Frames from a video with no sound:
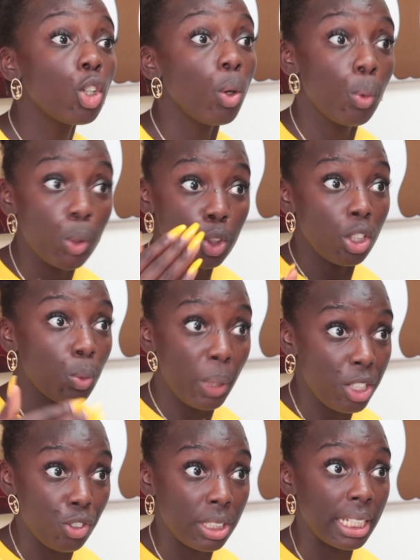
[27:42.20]
no, no. It was not the
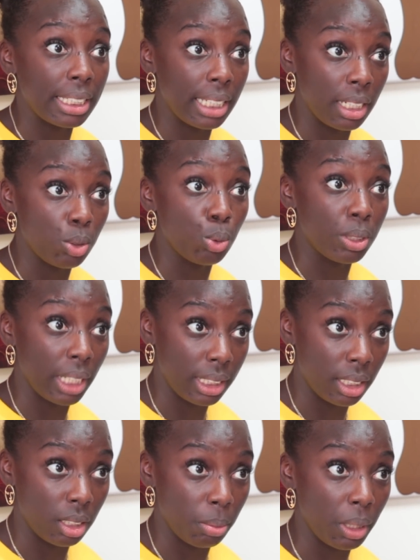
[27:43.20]
waitress that said "ooh
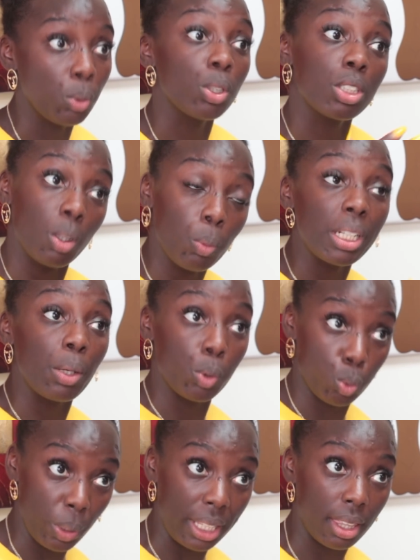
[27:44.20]
sassy" to me. It was mm. someone I
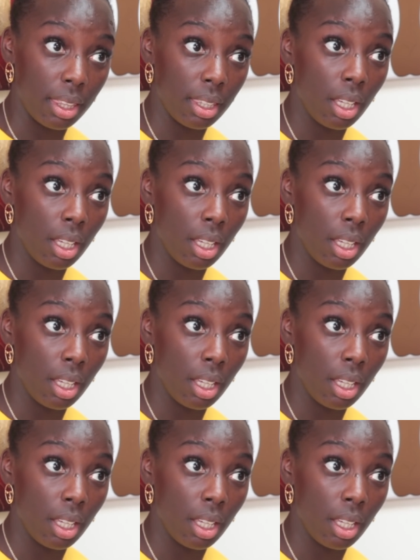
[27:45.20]
was with.